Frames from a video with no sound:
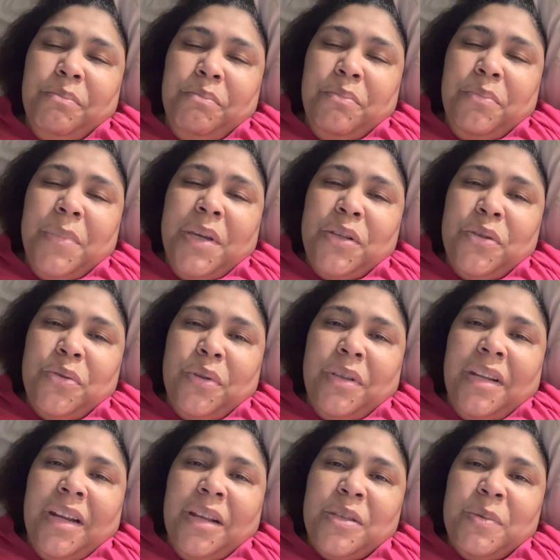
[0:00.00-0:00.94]
make sure
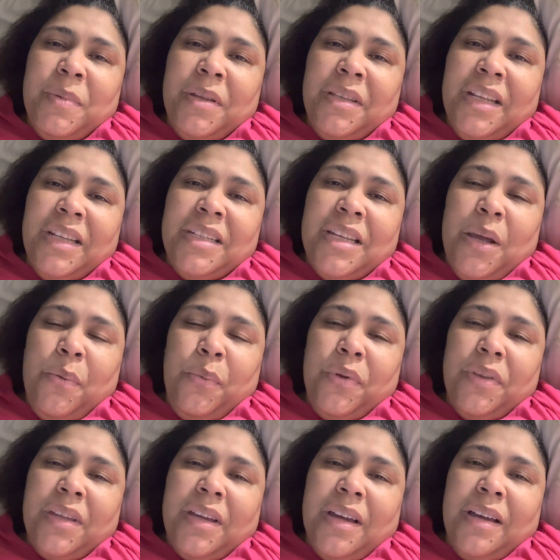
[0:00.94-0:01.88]
that I spend that time
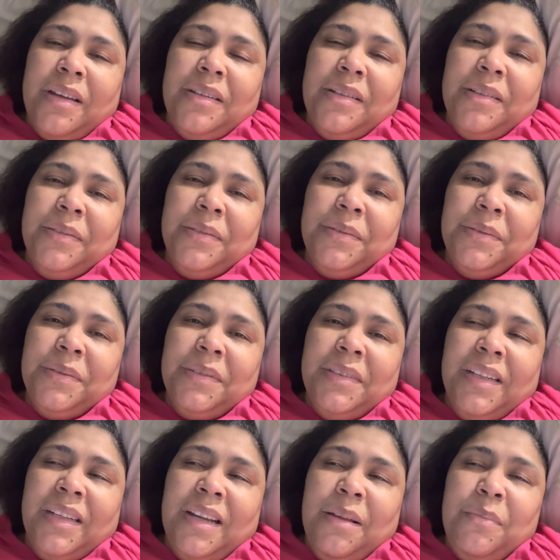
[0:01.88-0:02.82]
with God.
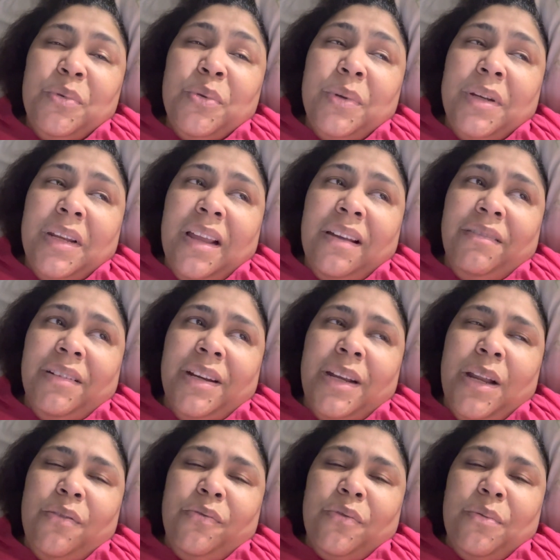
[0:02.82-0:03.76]
And I'm doing that right
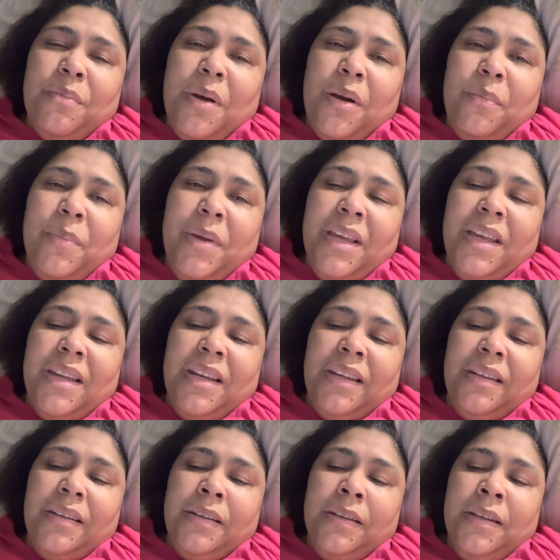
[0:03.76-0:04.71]
now from our bed.
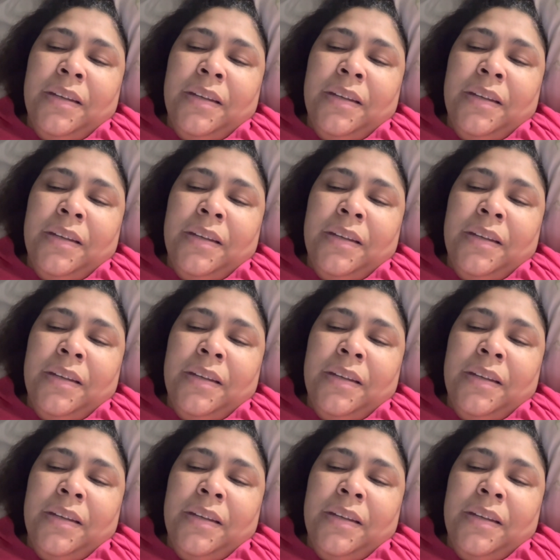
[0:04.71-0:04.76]
And